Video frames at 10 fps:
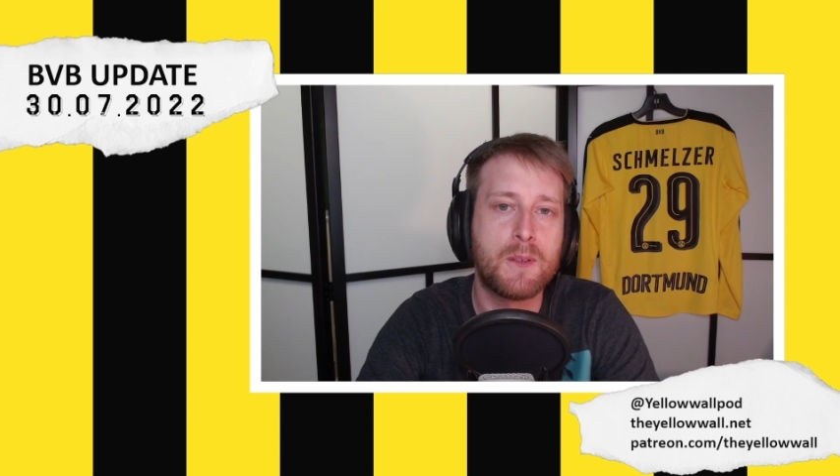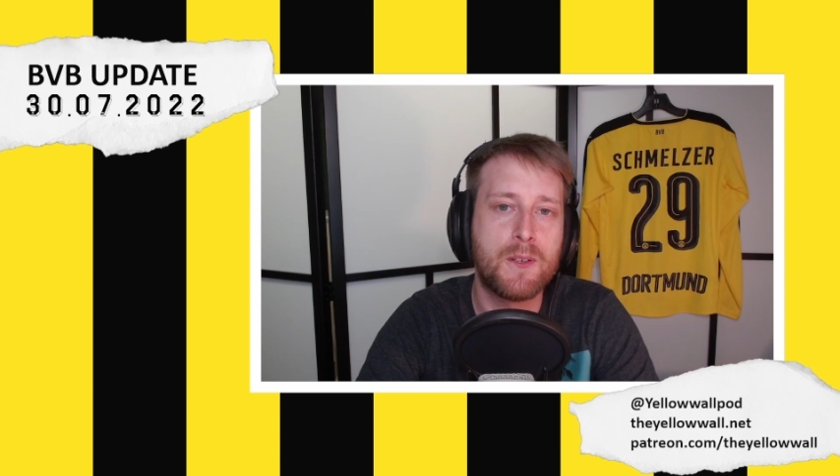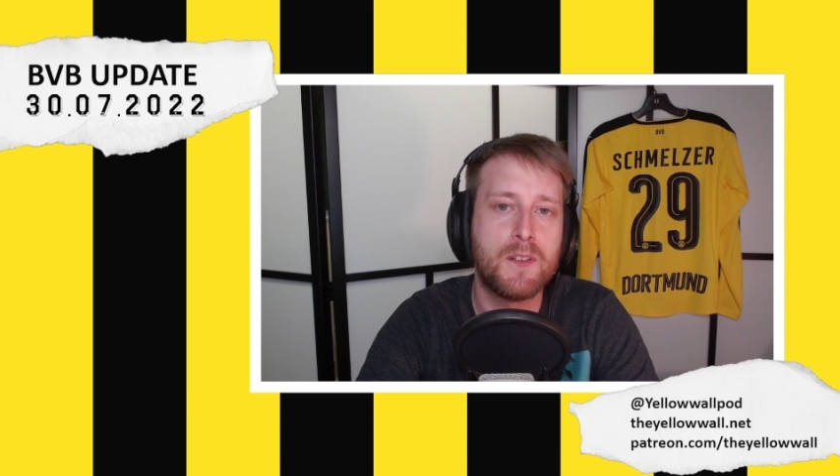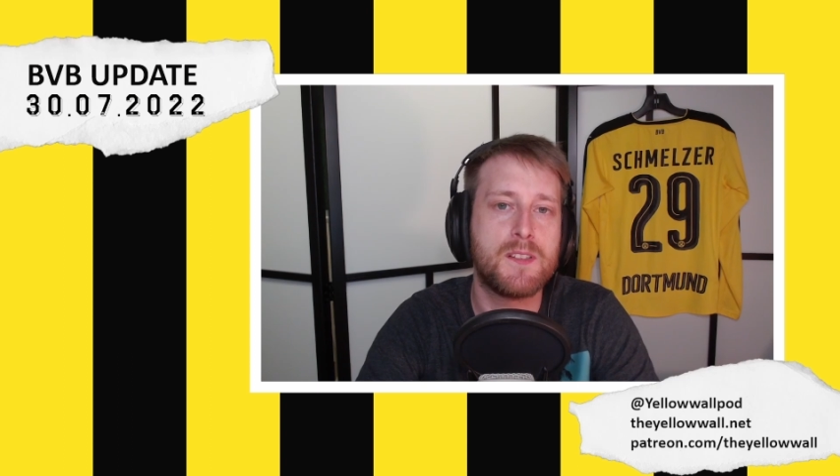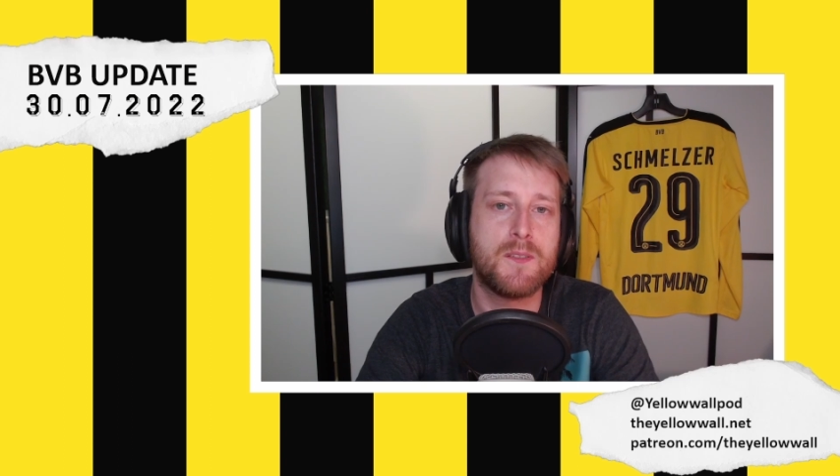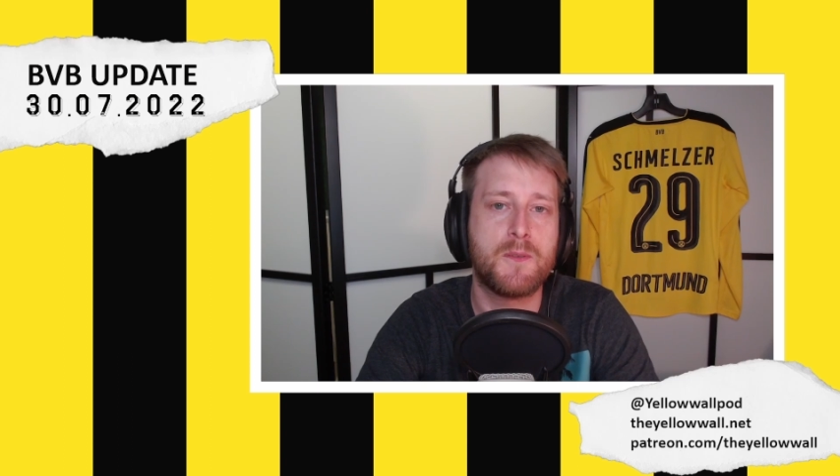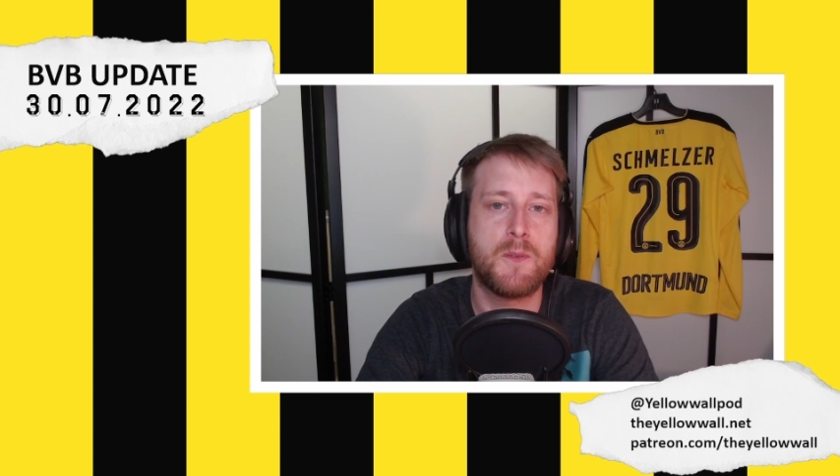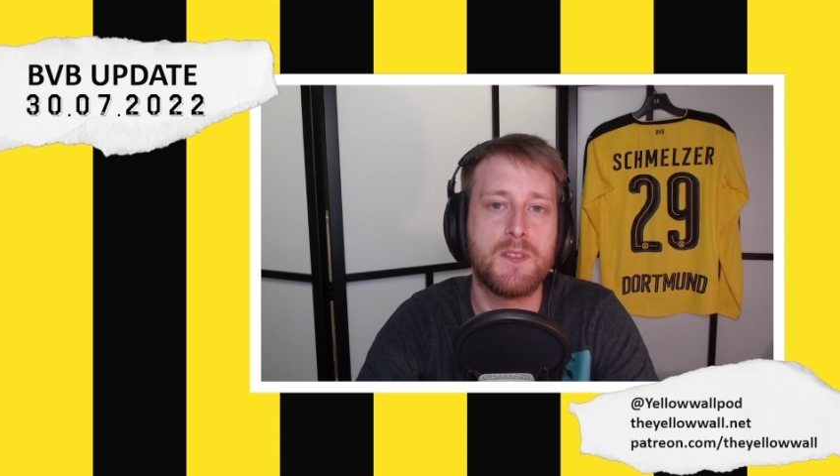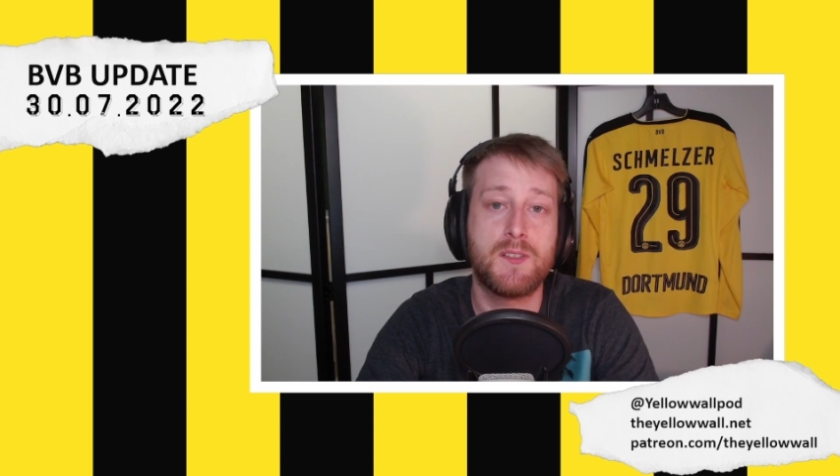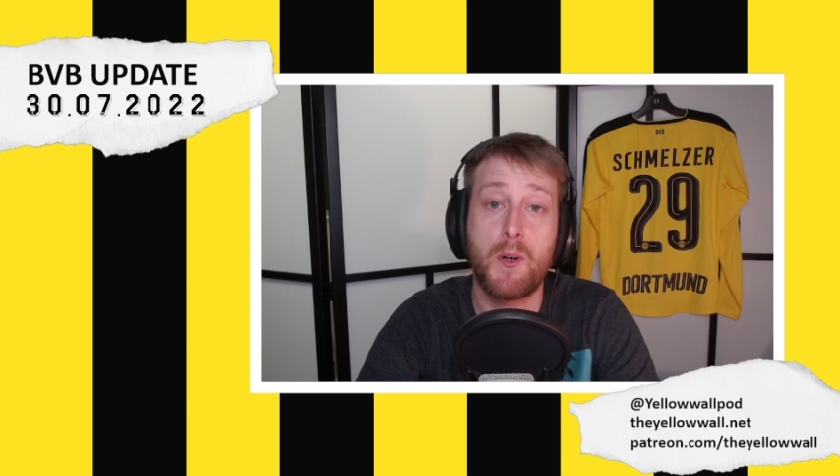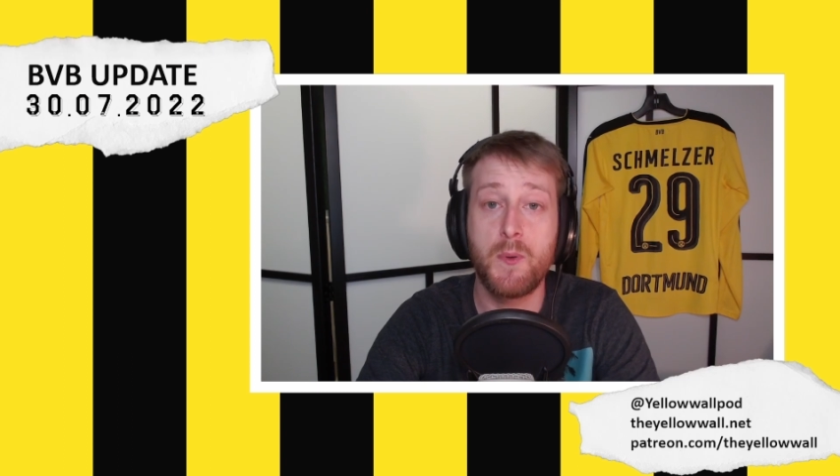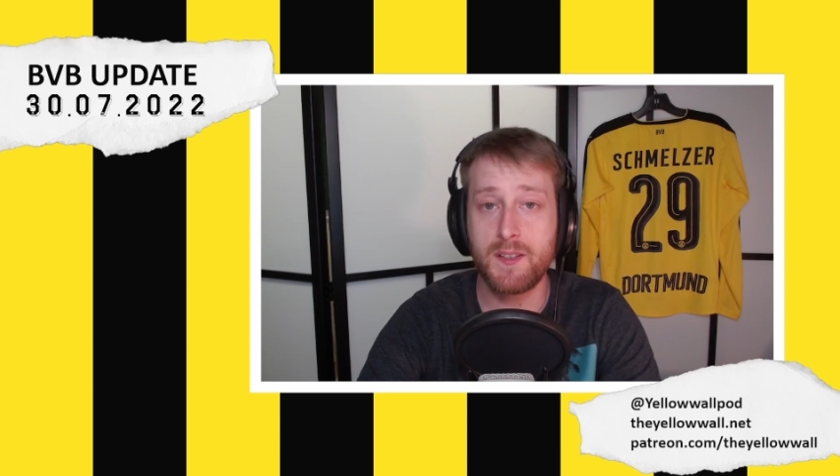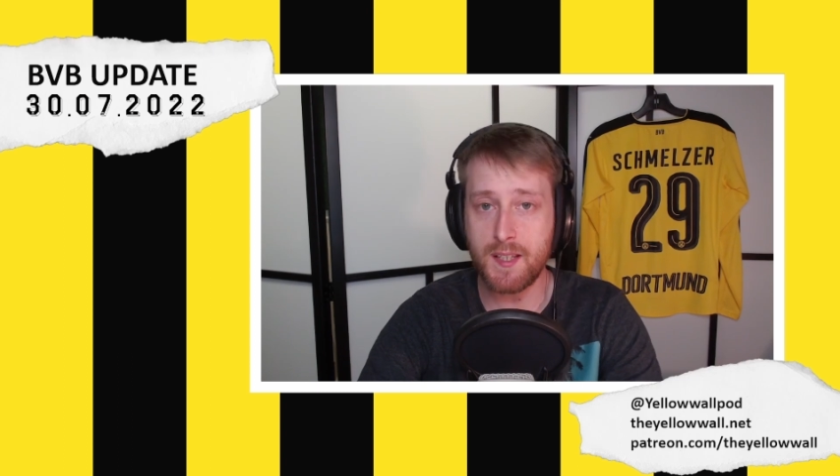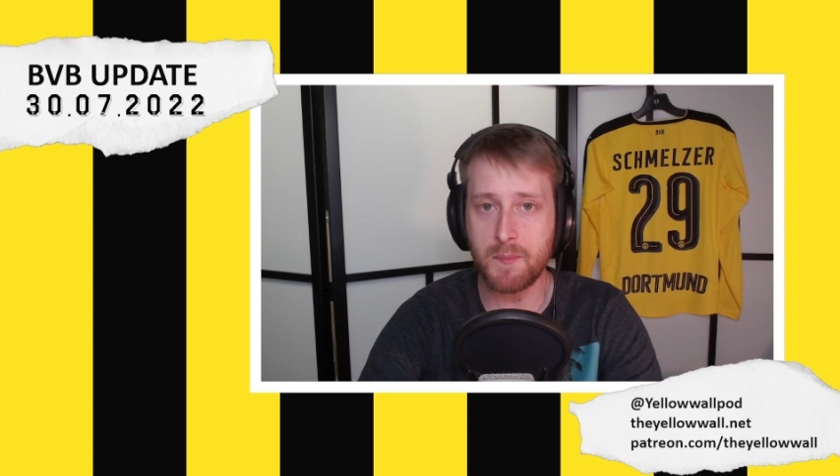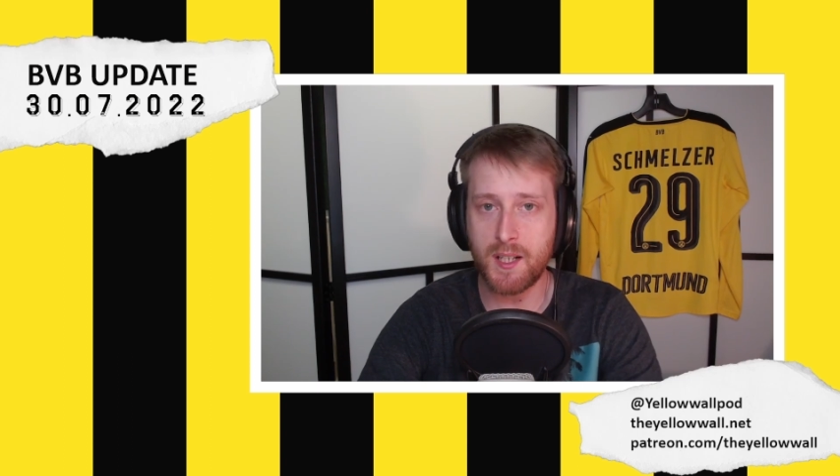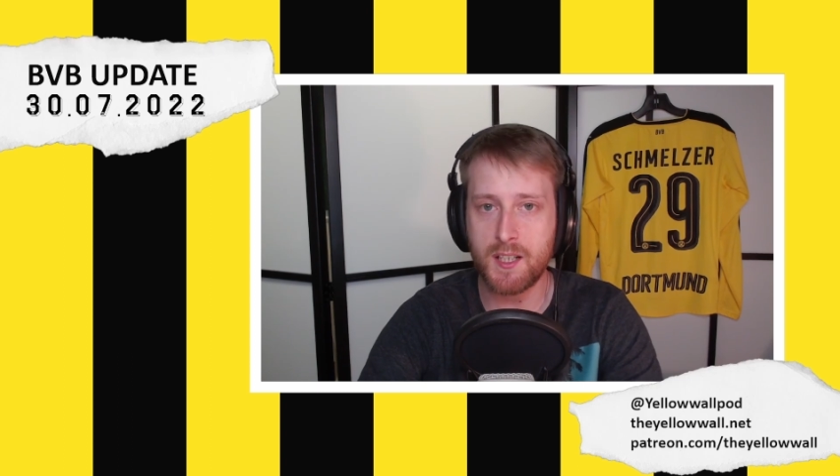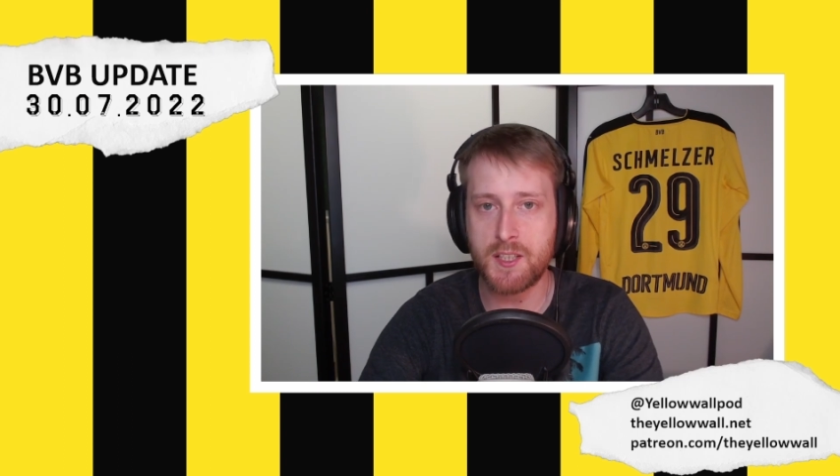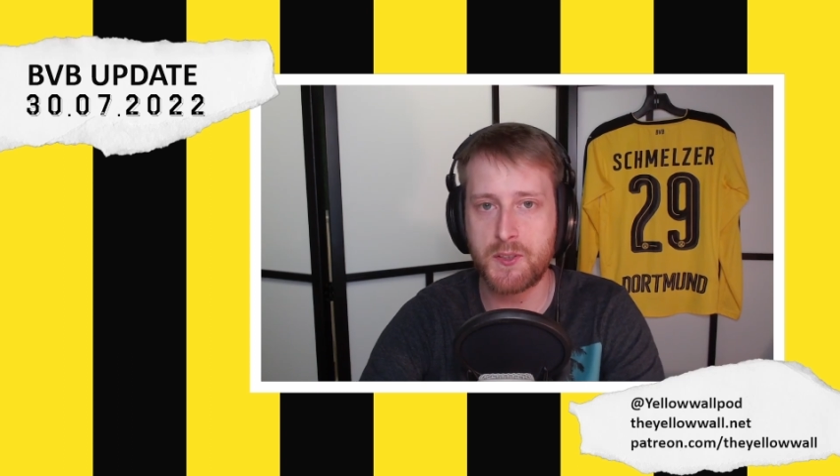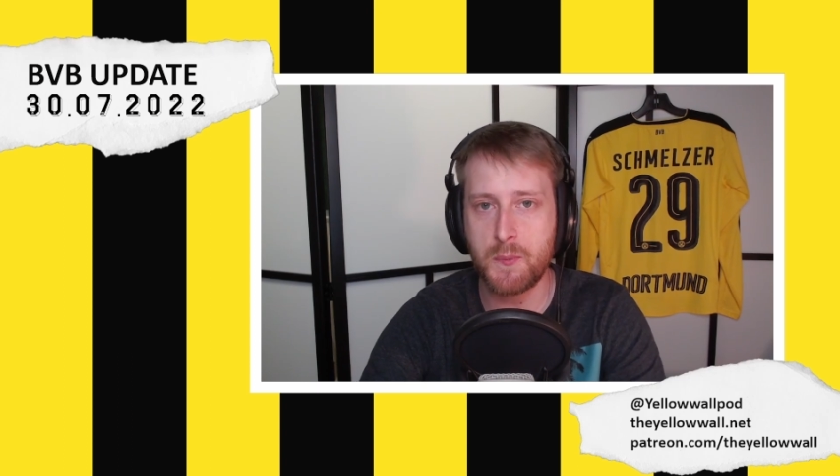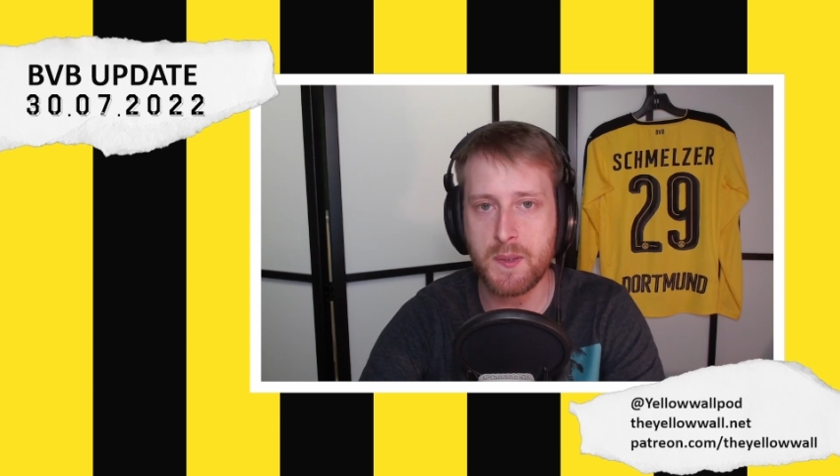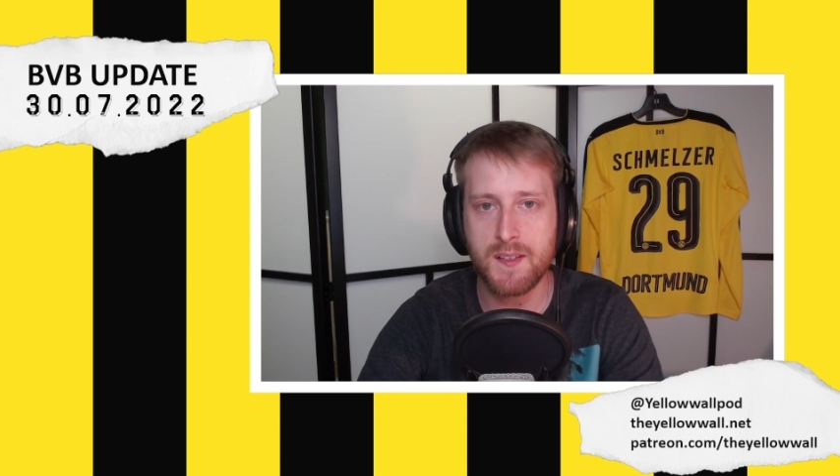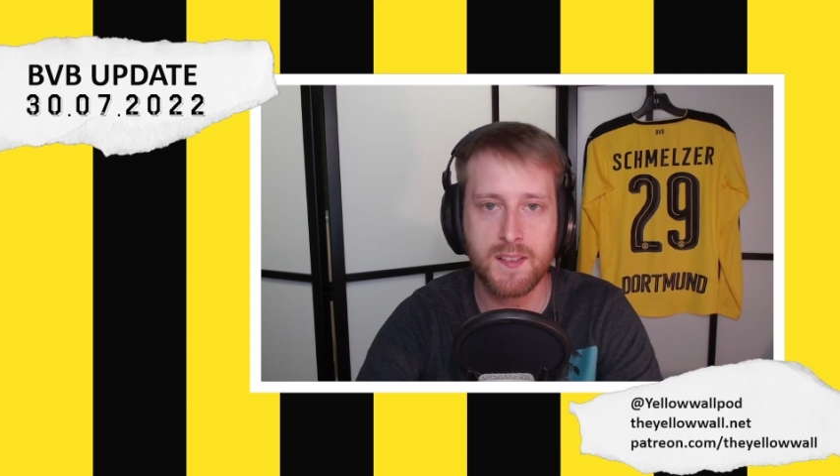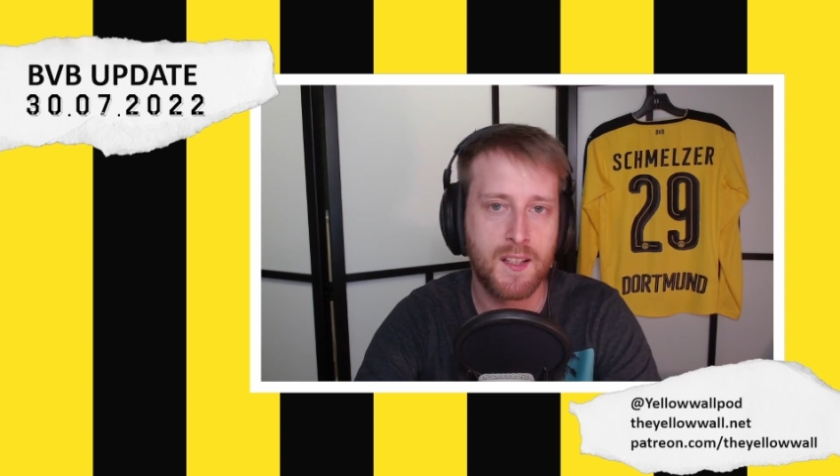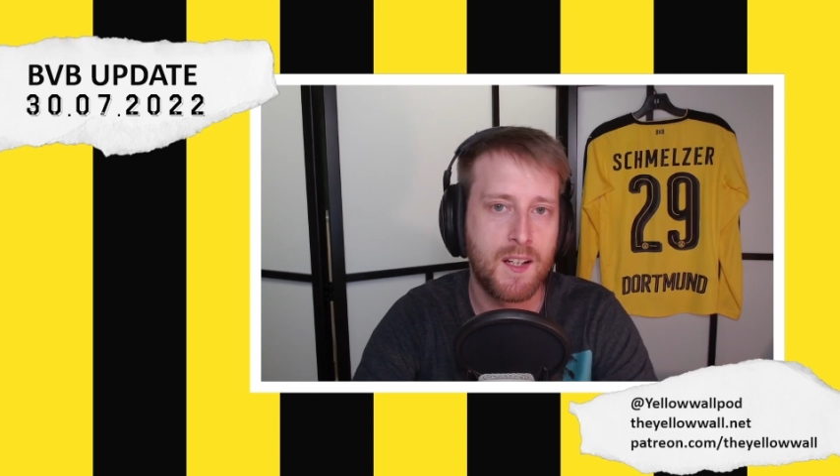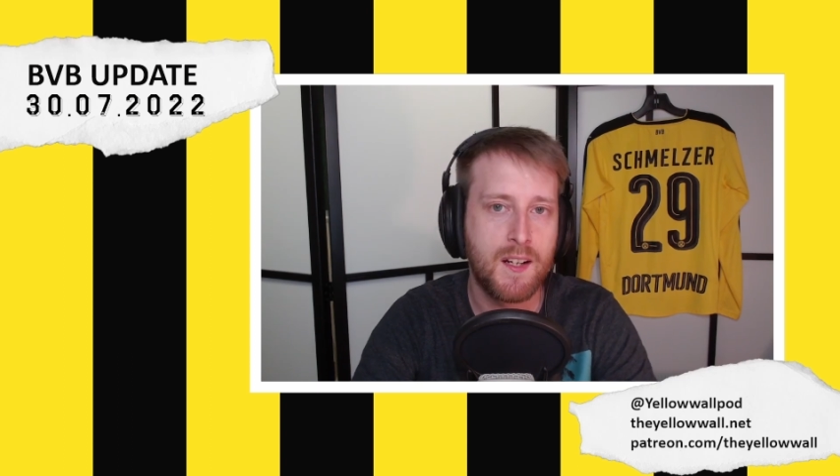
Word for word: because of course Dortmund did manage to beat